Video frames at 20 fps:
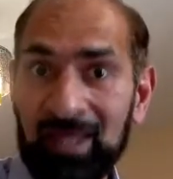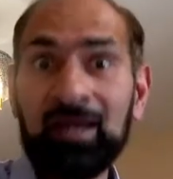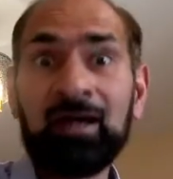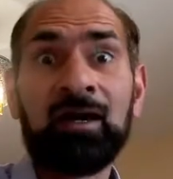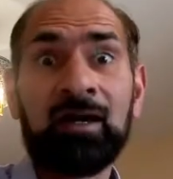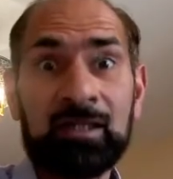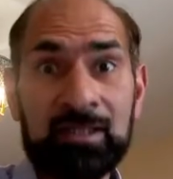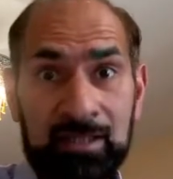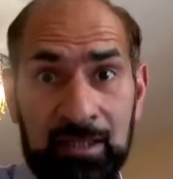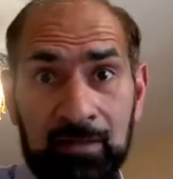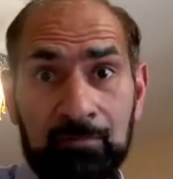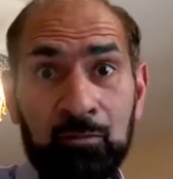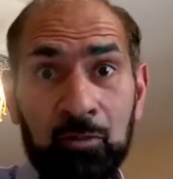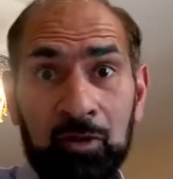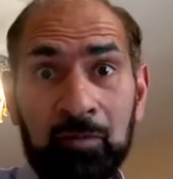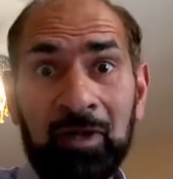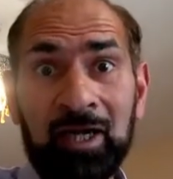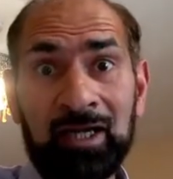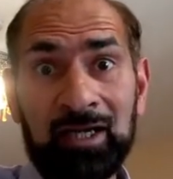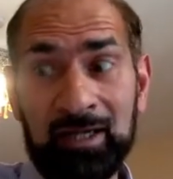I'll say more
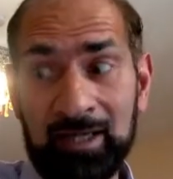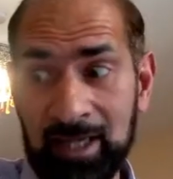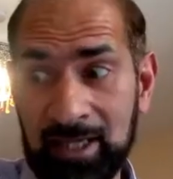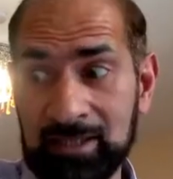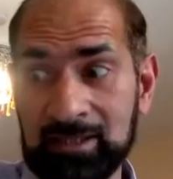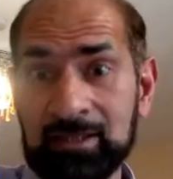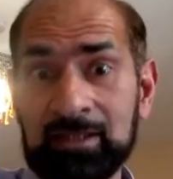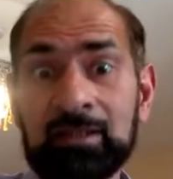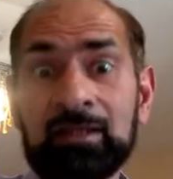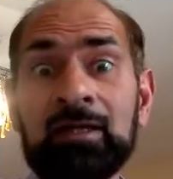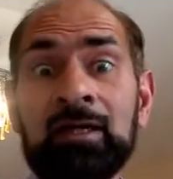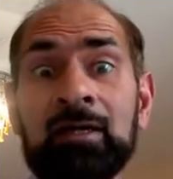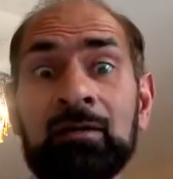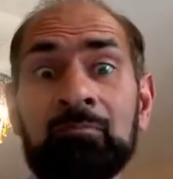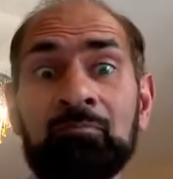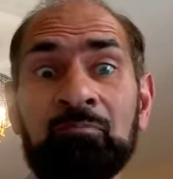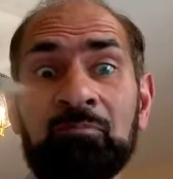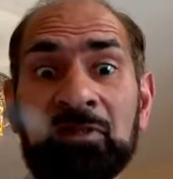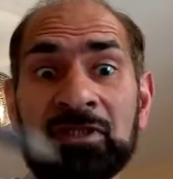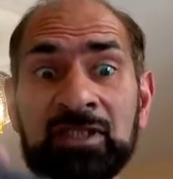about it later,
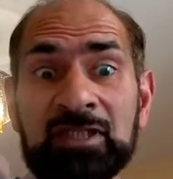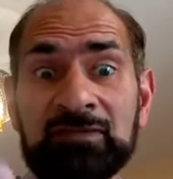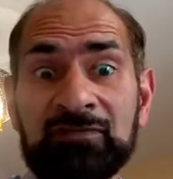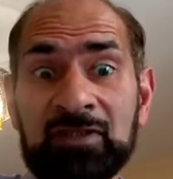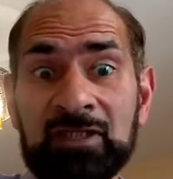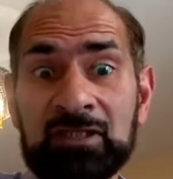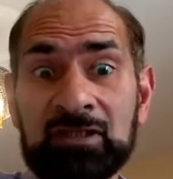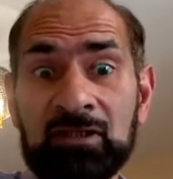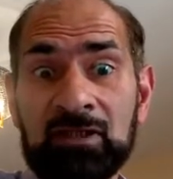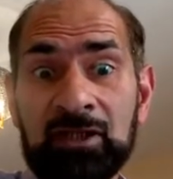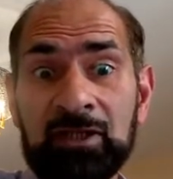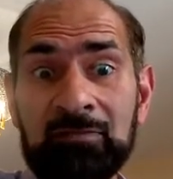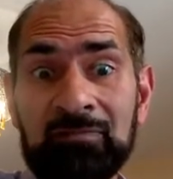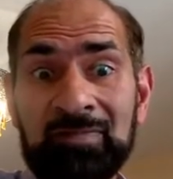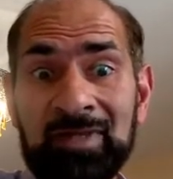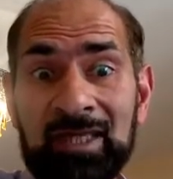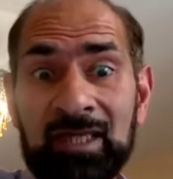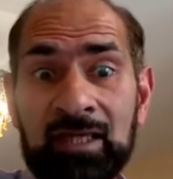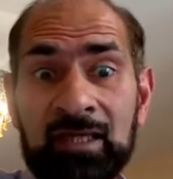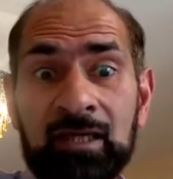but just for the time
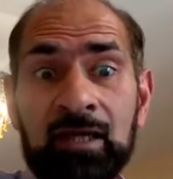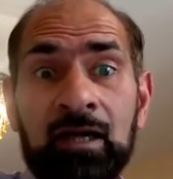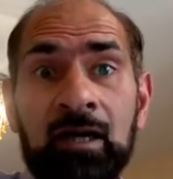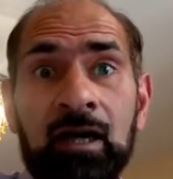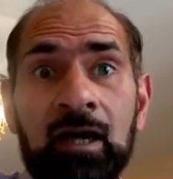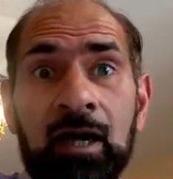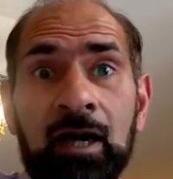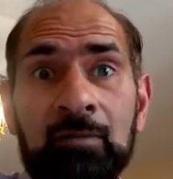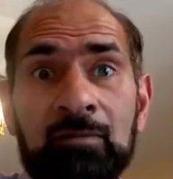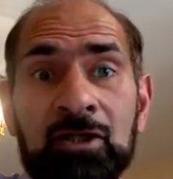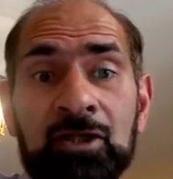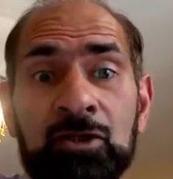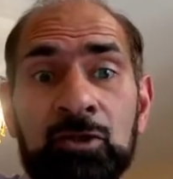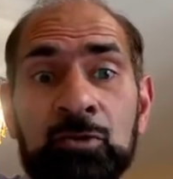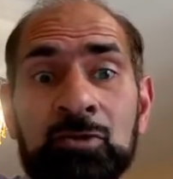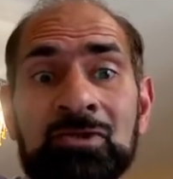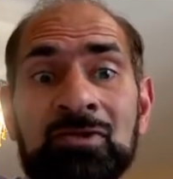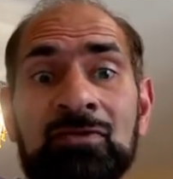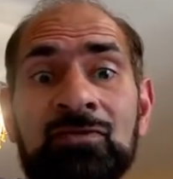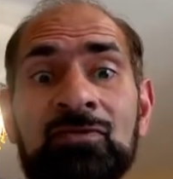being, I'm going to
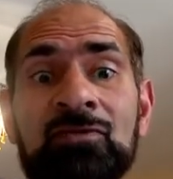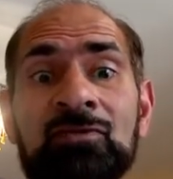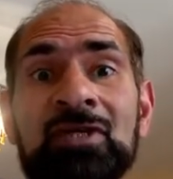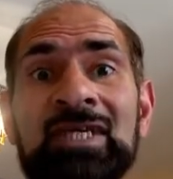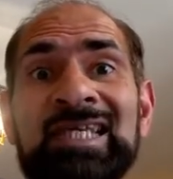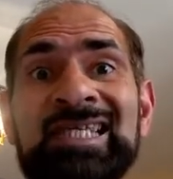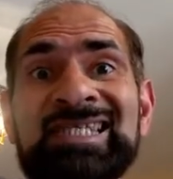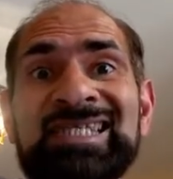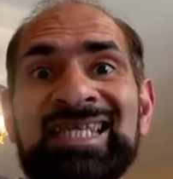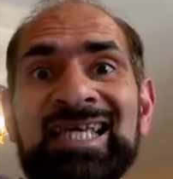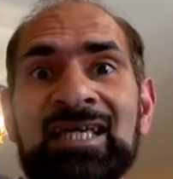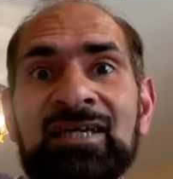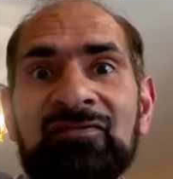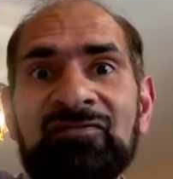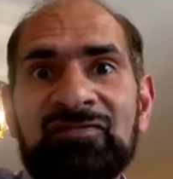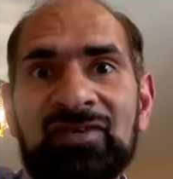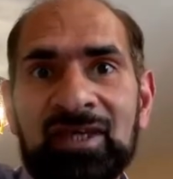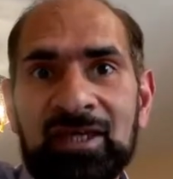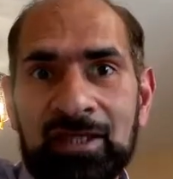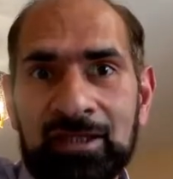use 3 sig
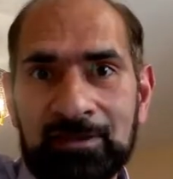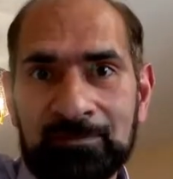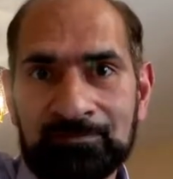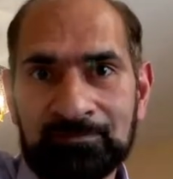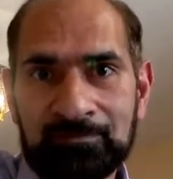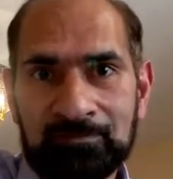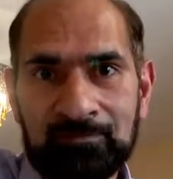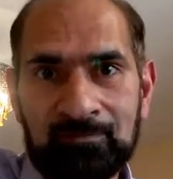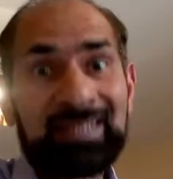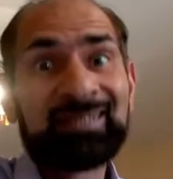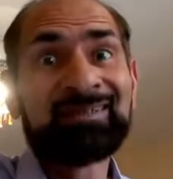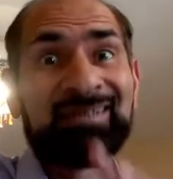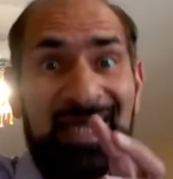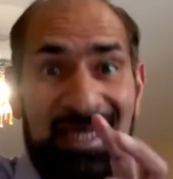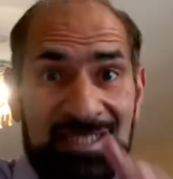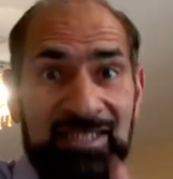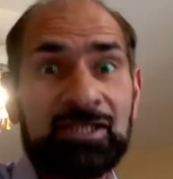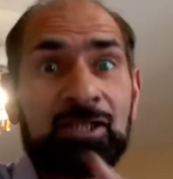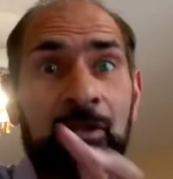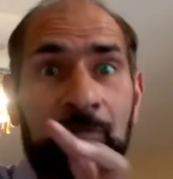fig.
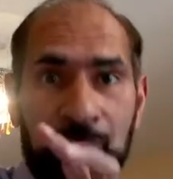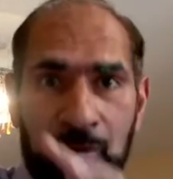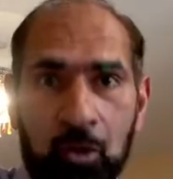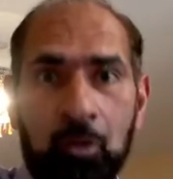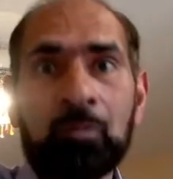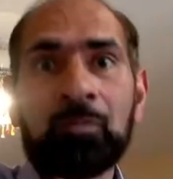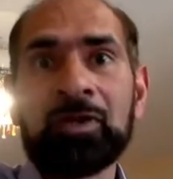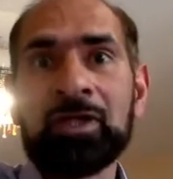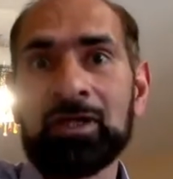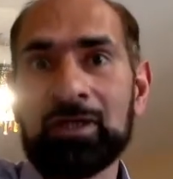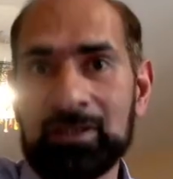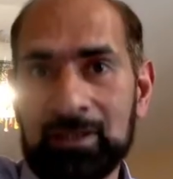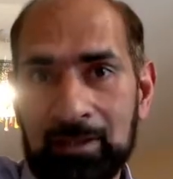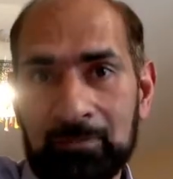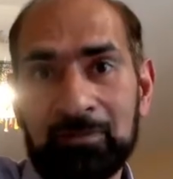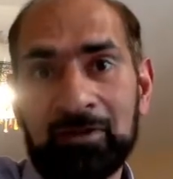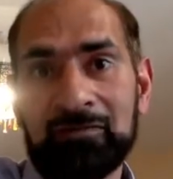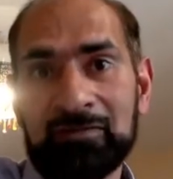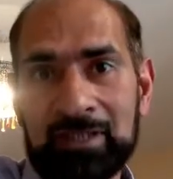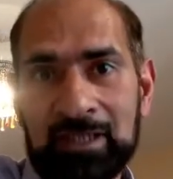That's the appropriate
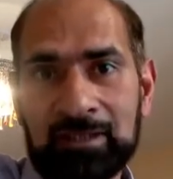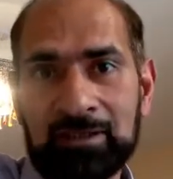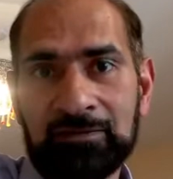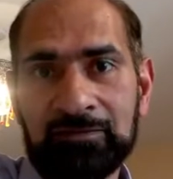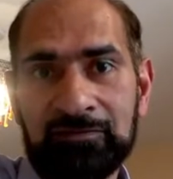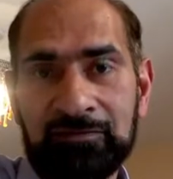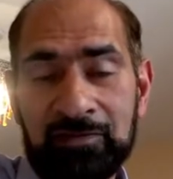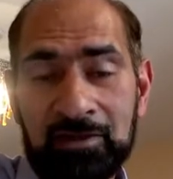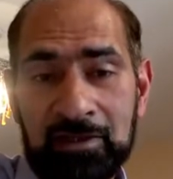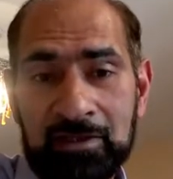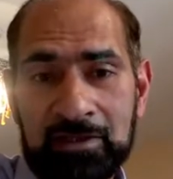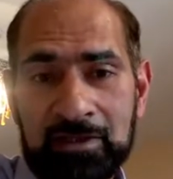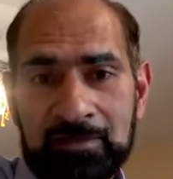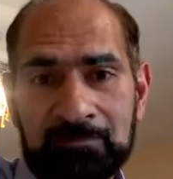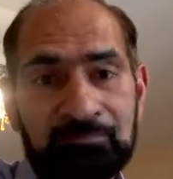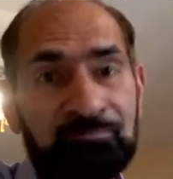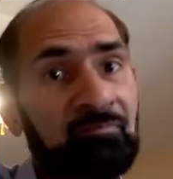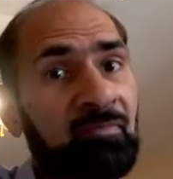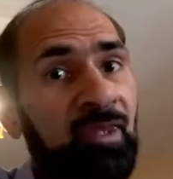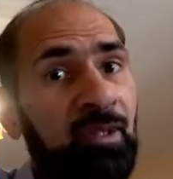number of significant figures.
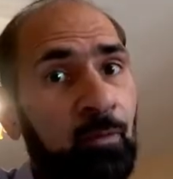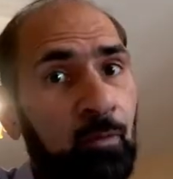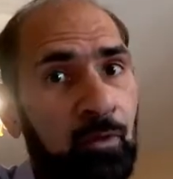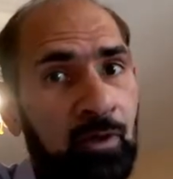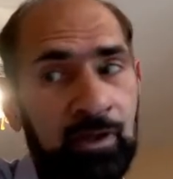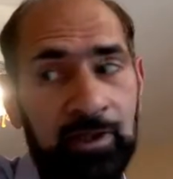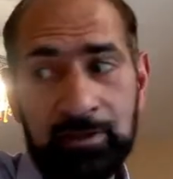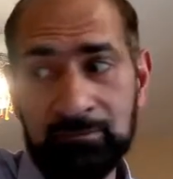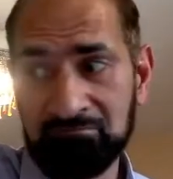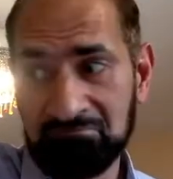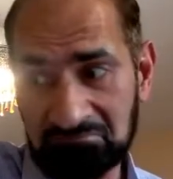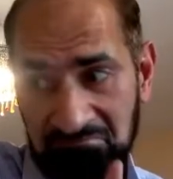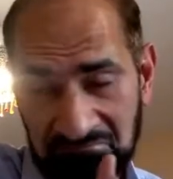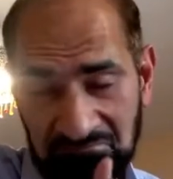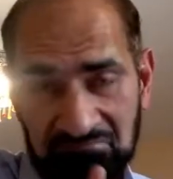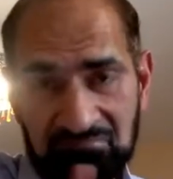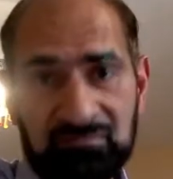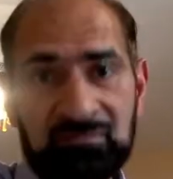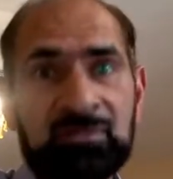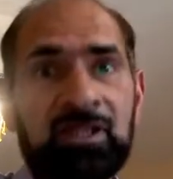Why?
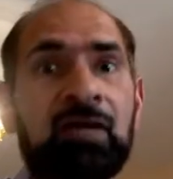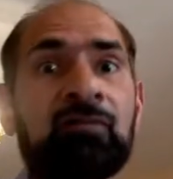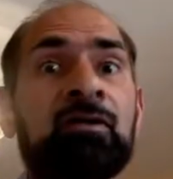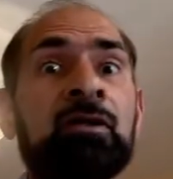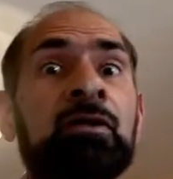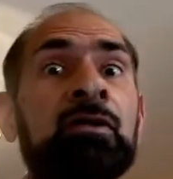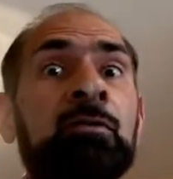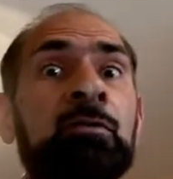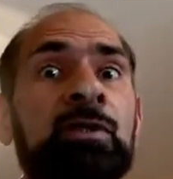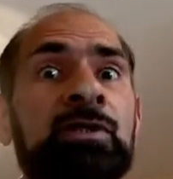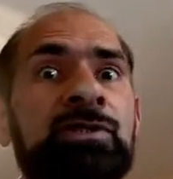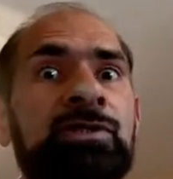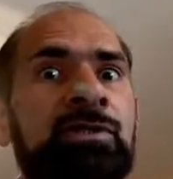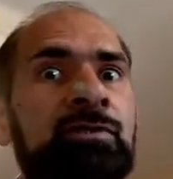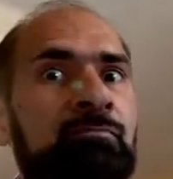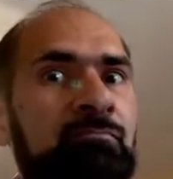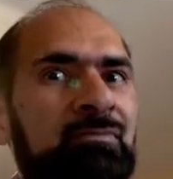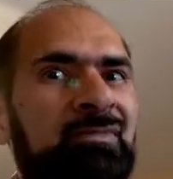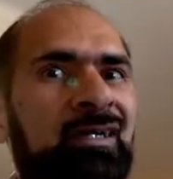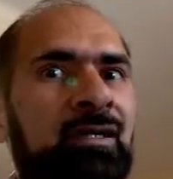Have a look at the question.
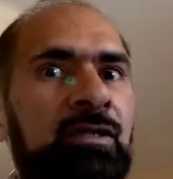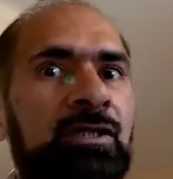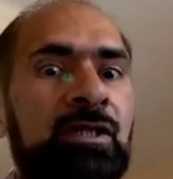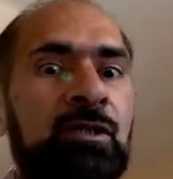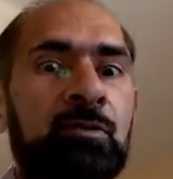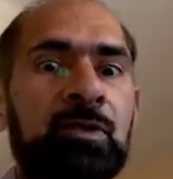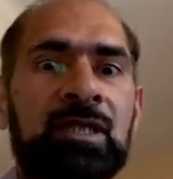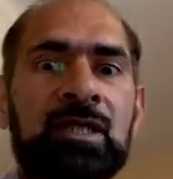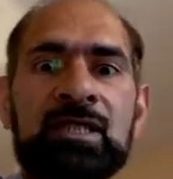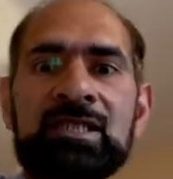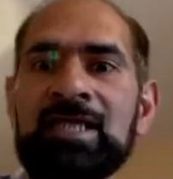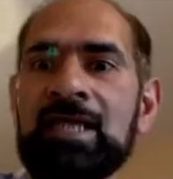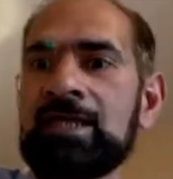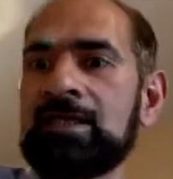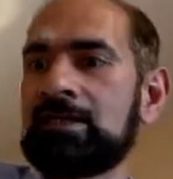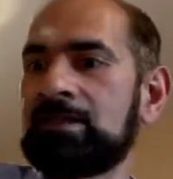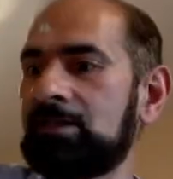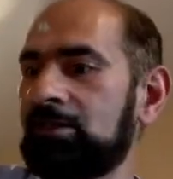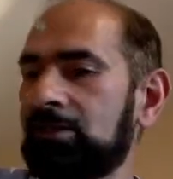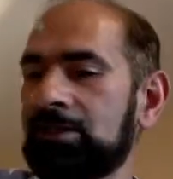I'll deal with it in a
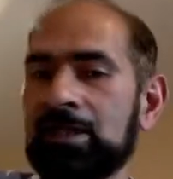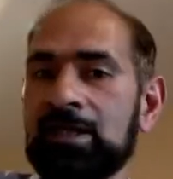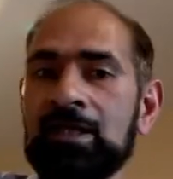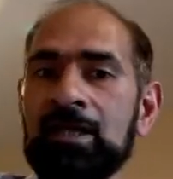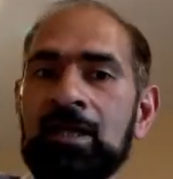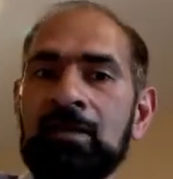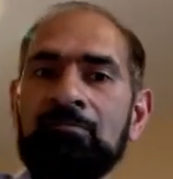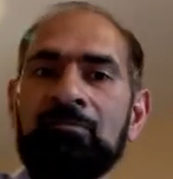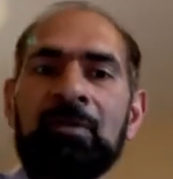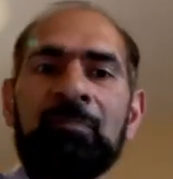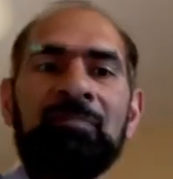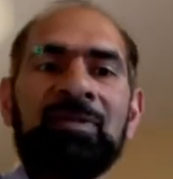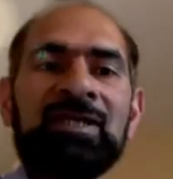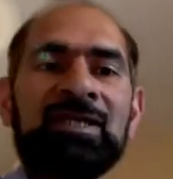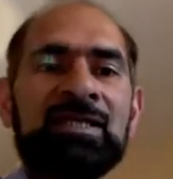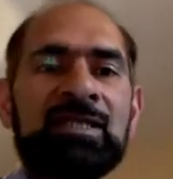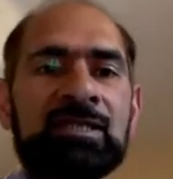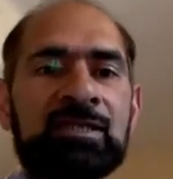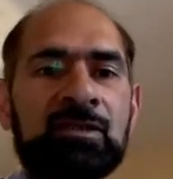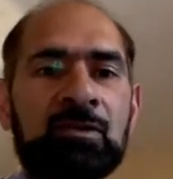second, okay? But
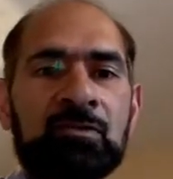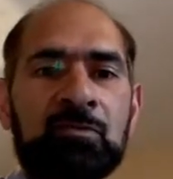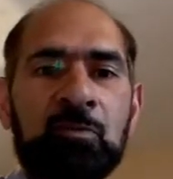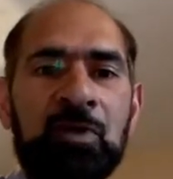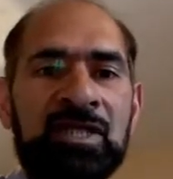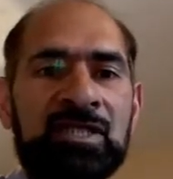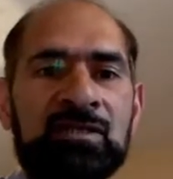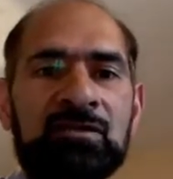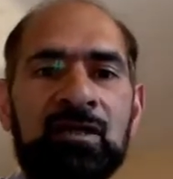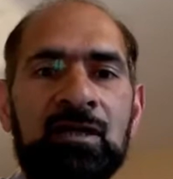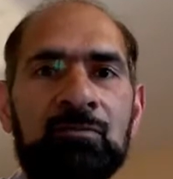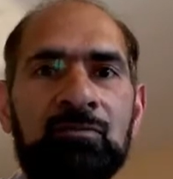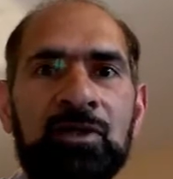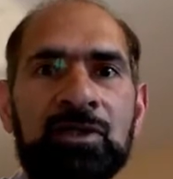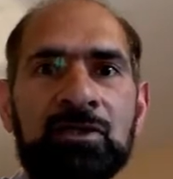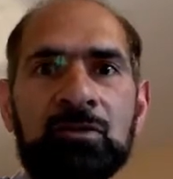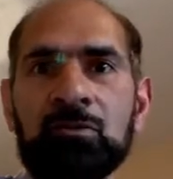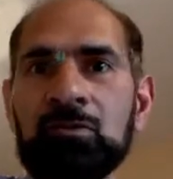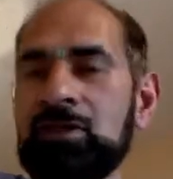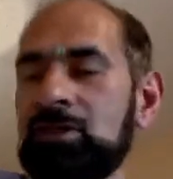please don't waste time
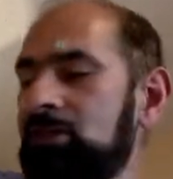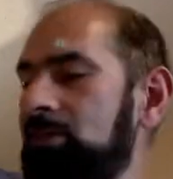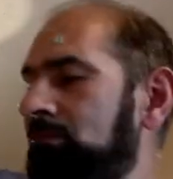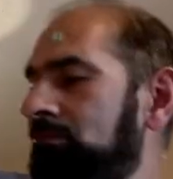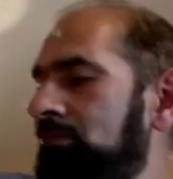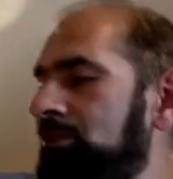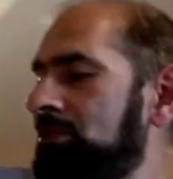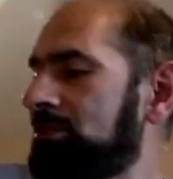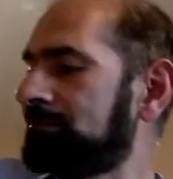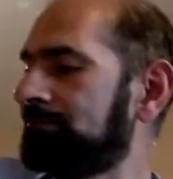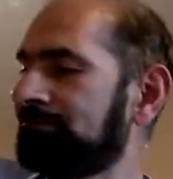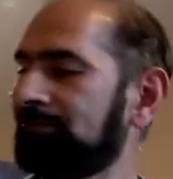writing all these numbers.